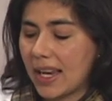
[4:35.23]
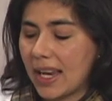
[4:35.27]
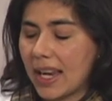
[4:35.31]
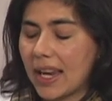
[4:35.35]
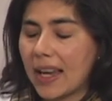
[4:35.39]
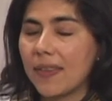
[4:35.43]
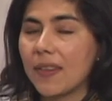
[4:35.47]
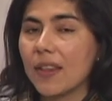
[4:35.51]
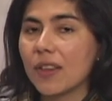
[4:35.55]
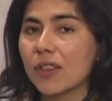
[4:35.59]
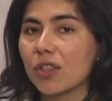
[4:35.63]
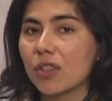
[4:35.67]

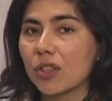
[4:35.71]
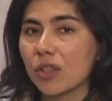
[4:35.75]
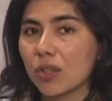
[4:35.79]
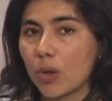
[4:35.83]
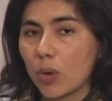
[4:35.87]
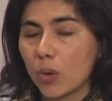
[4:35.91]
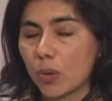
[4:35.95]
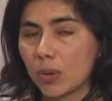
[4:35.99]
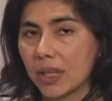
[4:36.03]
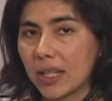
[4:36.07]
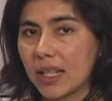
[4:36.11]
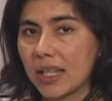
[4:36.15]
and then
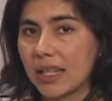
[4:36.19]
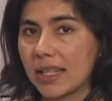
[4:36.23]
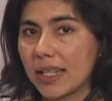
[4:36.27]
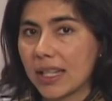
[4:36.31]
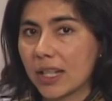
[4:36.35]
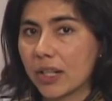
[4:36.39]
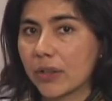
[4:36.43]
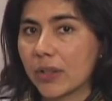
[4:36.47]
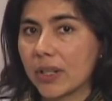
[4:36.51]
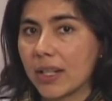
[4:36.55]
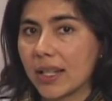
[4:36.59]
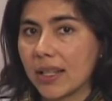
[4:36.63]
slowly
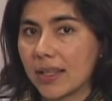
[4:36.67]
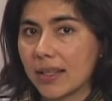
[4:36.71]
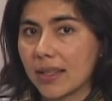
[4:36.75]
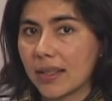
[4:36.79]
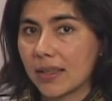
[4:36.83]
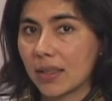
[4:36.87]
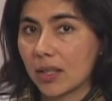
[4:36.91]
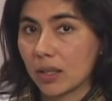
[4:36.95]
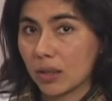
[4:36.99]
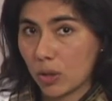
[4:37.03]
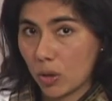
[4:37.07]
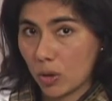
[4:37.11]
decrease
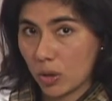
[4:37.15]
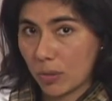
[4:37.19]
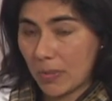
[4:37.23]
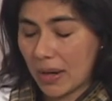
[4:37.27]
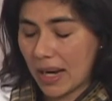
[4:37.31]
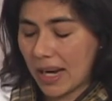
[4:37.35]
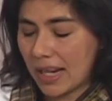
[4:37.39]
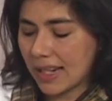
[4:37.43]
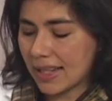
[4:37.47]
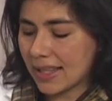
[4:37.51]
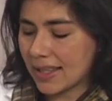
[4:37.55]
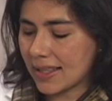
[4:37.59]
the
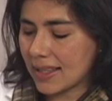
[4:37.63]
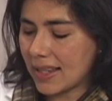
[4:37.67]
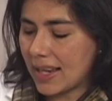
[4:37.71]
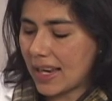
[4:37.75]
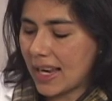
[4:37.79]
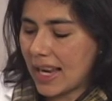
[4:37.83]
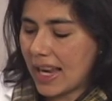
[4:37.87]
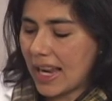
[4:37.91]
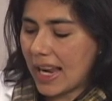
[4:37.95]
Lotamax.